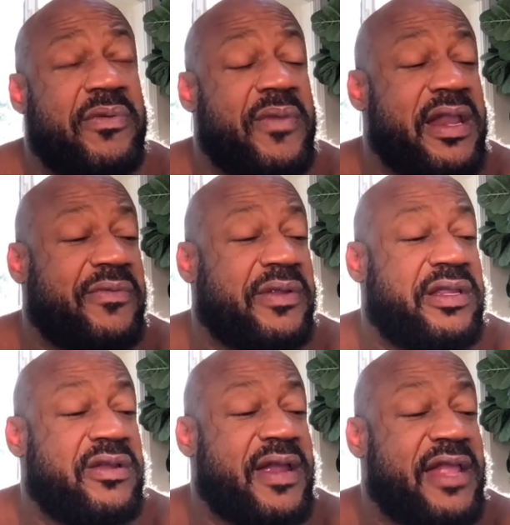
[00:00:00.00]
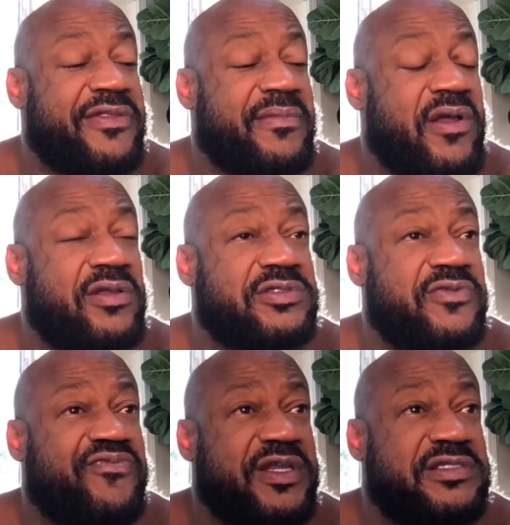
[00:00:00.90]
But while they were here, I had them
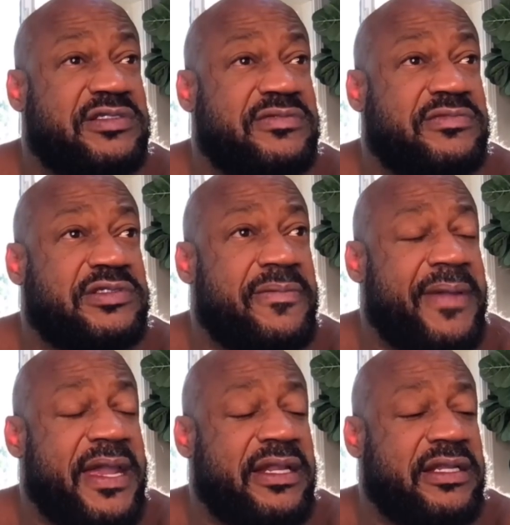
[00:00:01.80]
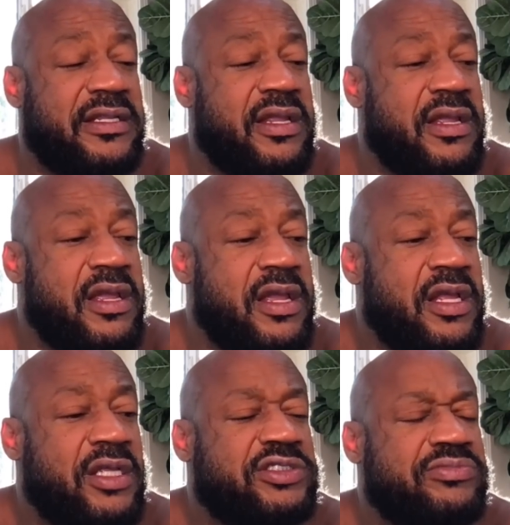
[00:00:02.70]
also fix some painting,
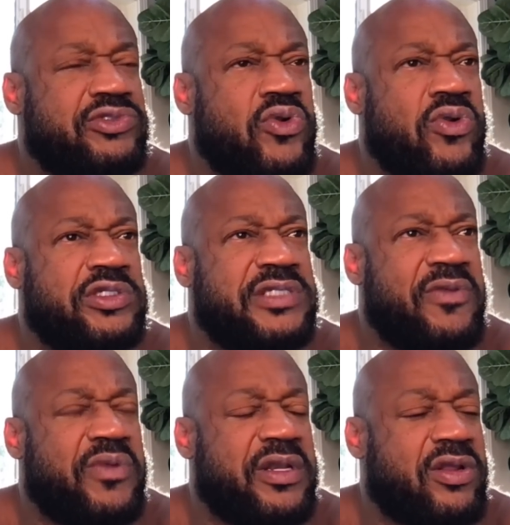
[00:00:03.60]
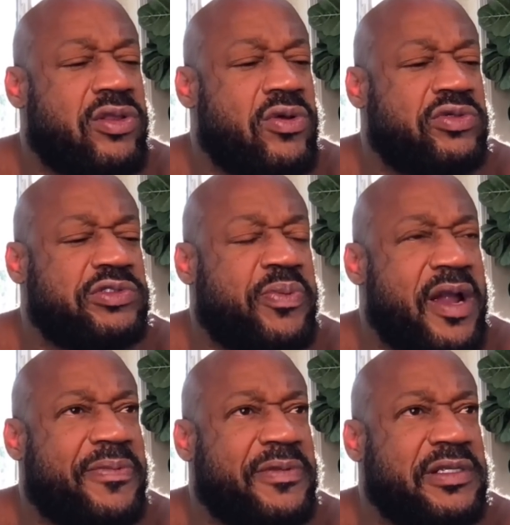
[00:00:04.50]
some doors that wouldn't close
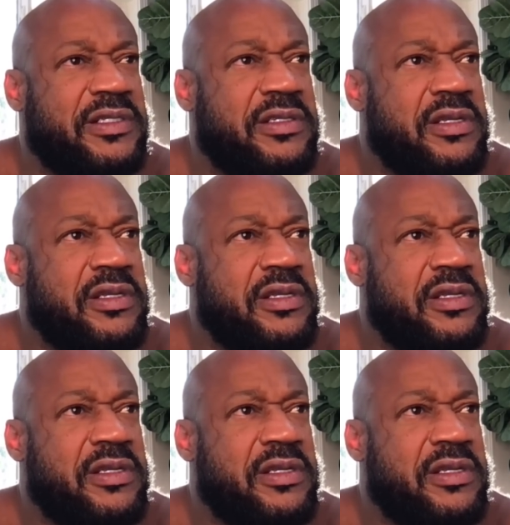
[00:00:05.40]
properly.